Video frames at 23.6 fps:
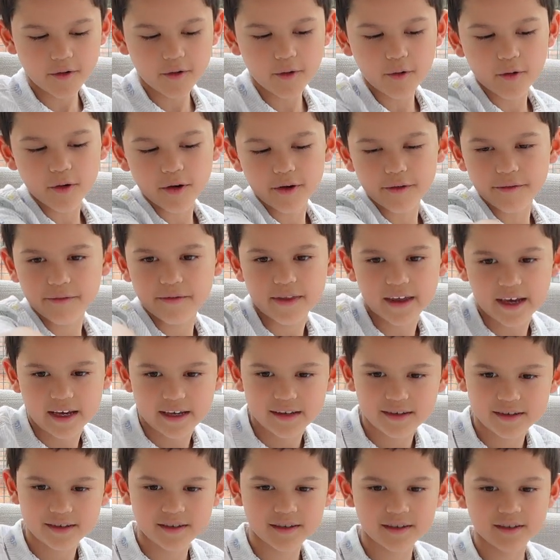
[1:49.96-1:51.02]
all of
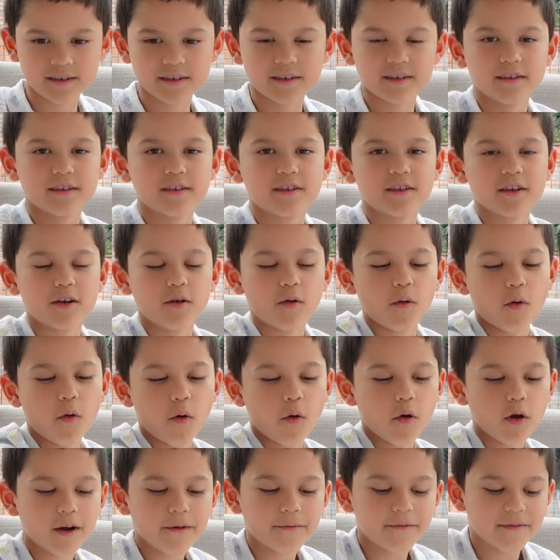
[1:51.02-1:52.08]
this. So
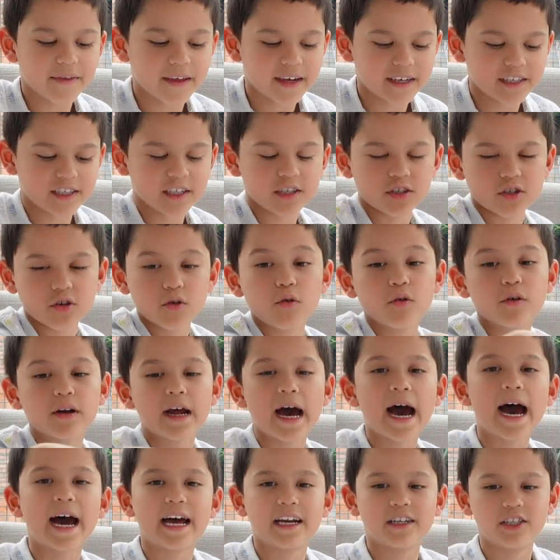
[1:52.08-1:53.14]
all of this is called
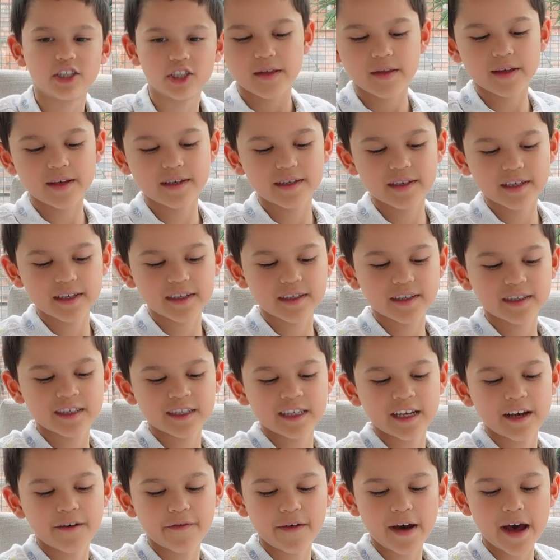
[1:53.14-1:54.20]
Hajj. This is
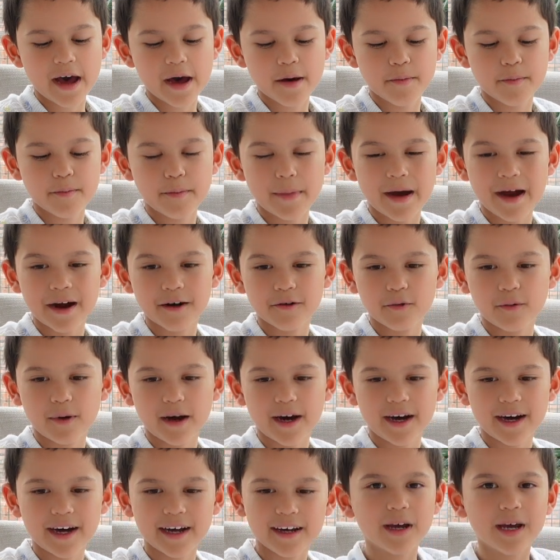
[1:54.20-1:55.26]
Safa and
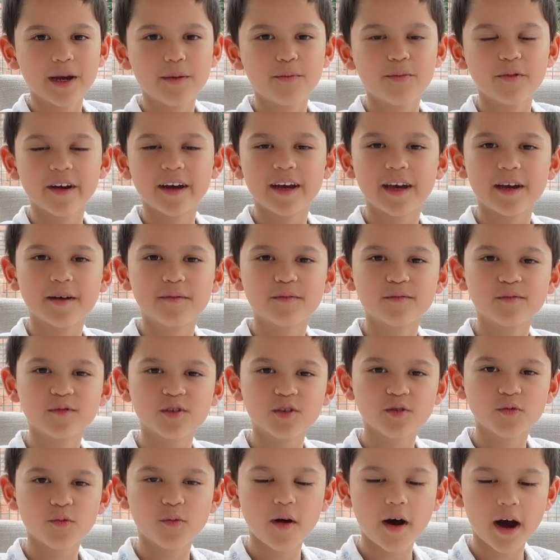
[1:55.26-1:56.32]
Marwa.
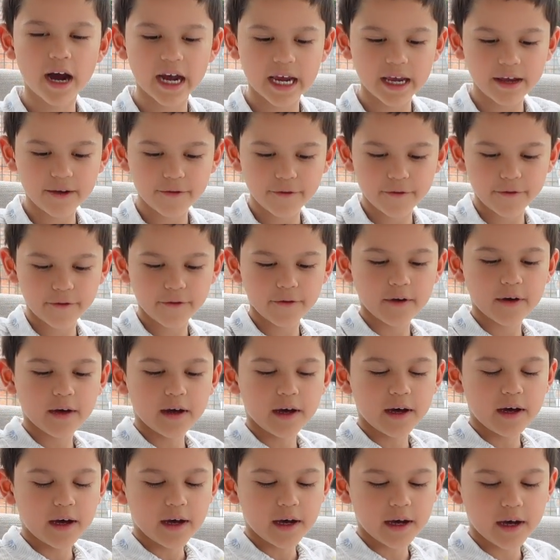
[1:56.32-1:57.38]
Ibrahim's wife
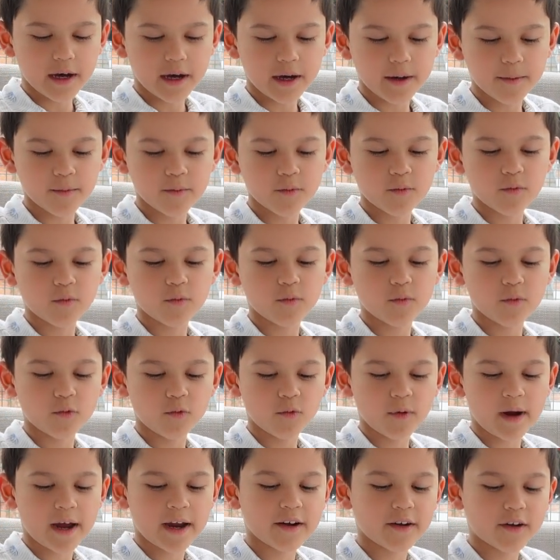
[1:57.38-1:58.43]
um,
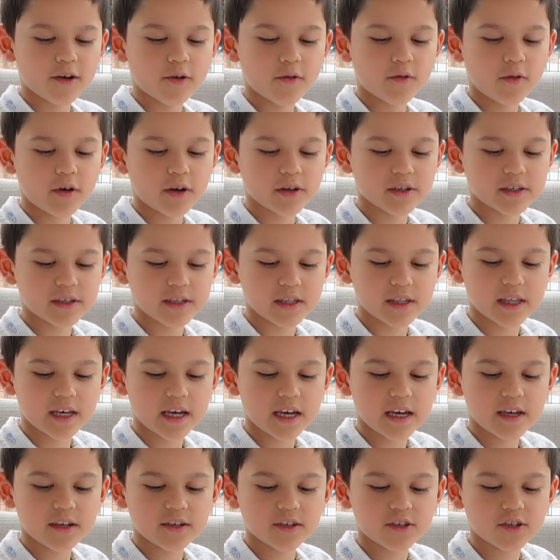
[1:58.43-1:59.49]
ran across
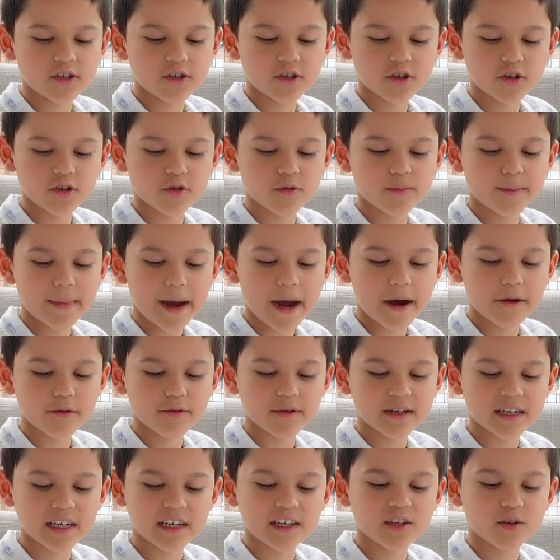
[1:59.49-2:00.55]
these two
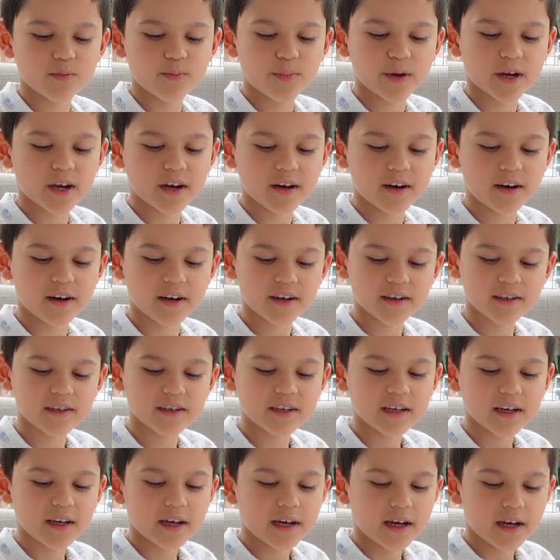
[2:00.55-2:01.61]
mountains
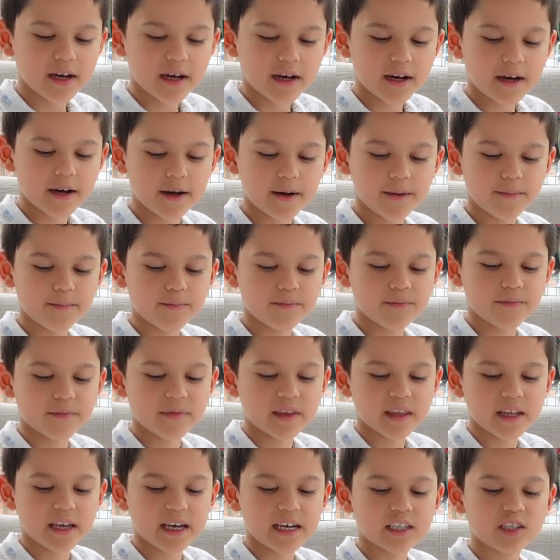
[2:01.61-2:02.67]
because
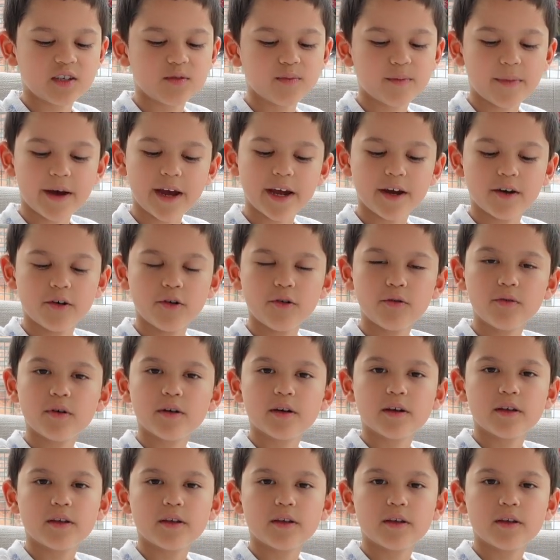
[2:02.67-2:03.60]
um, Ismail,